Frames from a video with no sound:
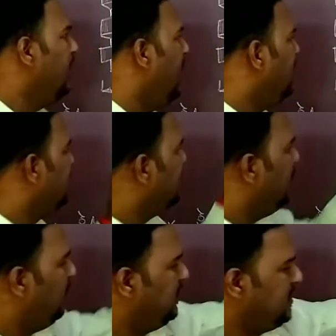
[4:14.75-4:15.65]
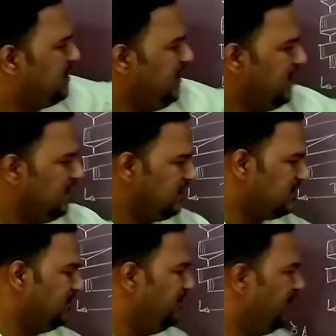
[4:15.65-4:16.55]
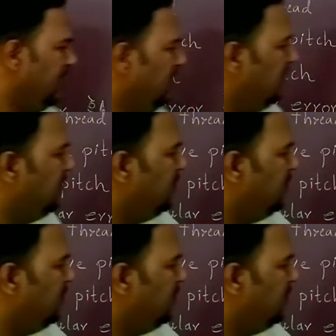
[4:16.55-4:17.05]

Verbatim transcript: And all these errors will